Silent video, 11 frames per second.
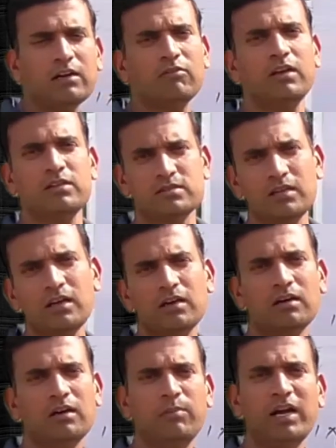that one is the
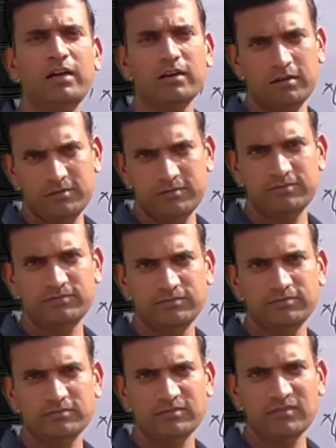remainder
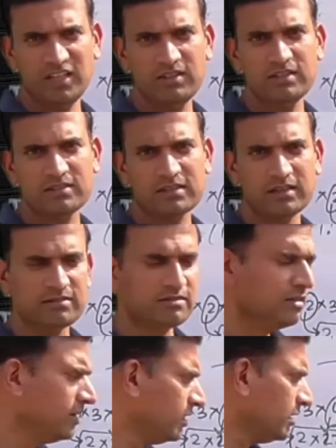in this case.
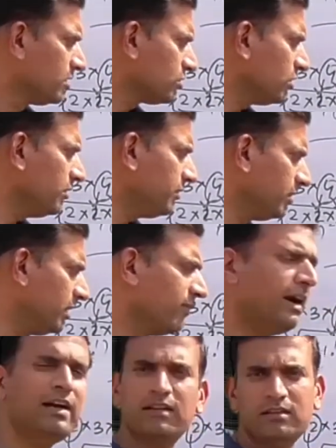So if you
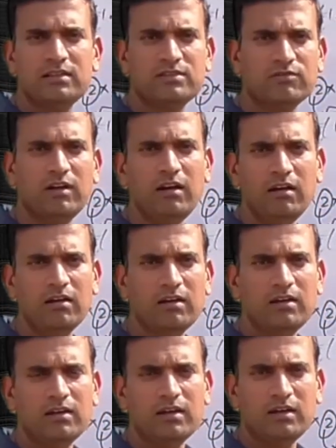divide this one
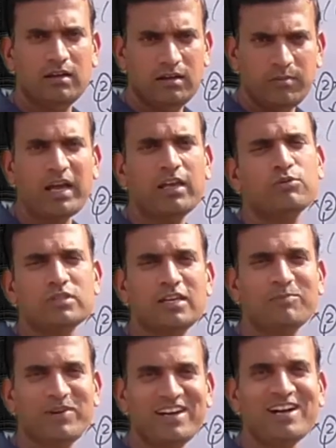by
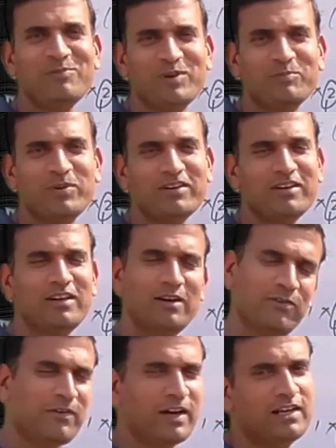using pen and paper,
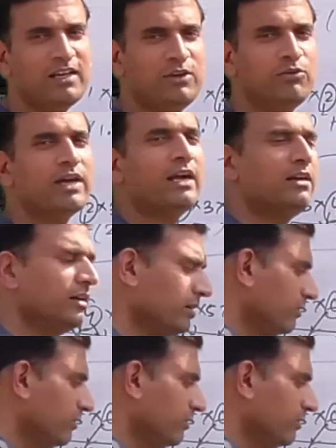finally you get